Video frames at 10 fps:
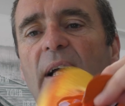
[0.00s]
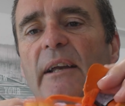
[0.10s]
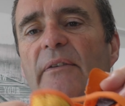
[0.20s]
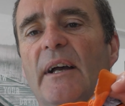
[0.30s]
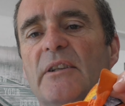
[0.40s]

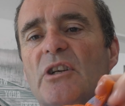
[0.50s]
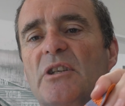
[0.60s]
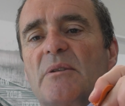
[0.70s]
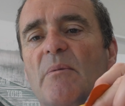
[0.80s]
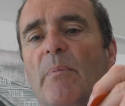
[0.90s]
If I
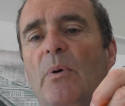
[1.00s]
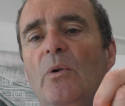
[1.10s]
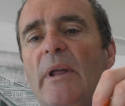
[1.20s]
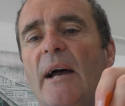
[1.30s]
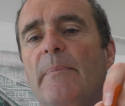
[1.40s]
just
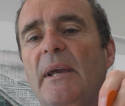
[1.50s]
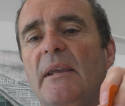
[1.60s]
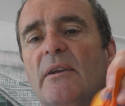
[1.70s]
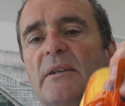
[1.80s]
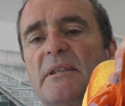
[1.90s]
pull that a bit,
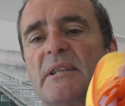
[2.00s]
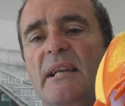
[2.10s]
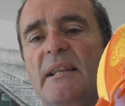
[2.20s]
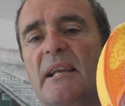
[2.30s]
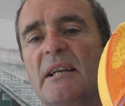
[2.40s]
you can
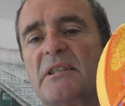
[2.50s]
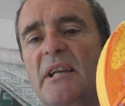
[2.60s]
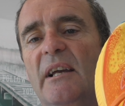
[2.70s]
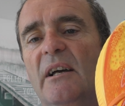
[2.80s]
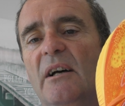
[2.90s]
see the
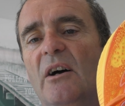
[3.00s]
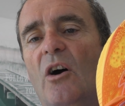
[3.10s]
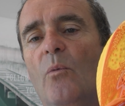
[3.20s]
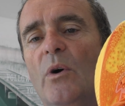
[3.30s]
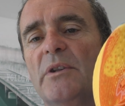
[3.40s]
gusset
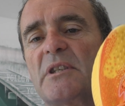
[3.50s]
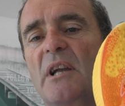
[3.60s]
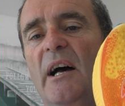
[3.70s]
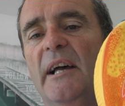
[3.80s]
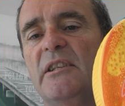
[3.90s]
on one
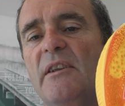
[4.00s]
side.